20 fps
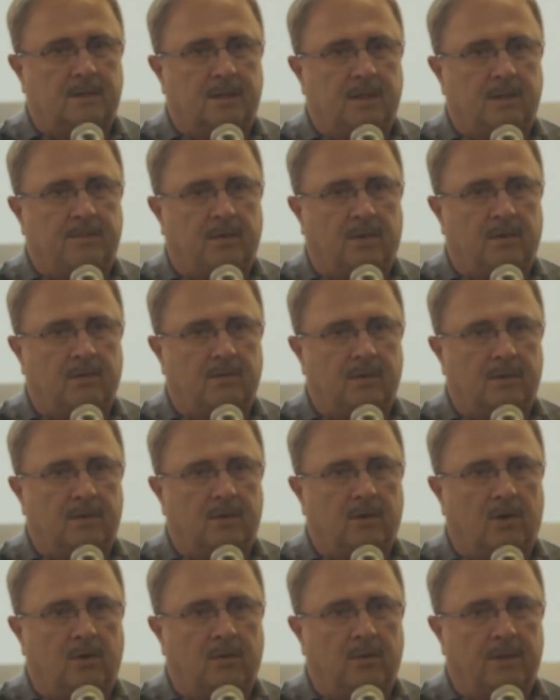keep on
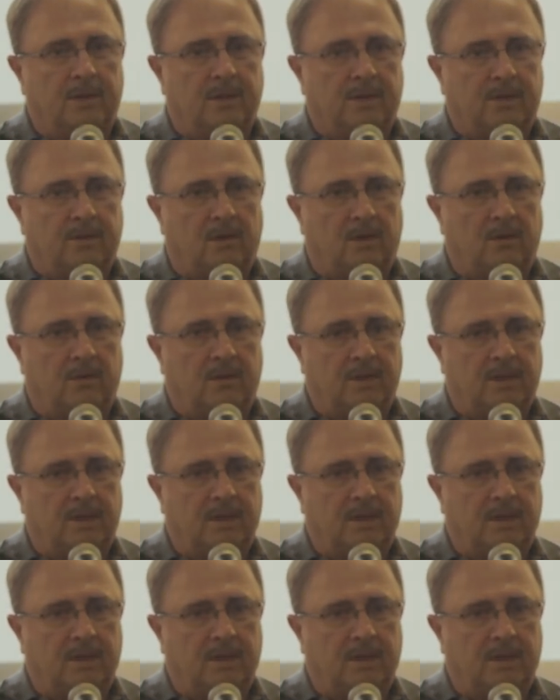growing and growing.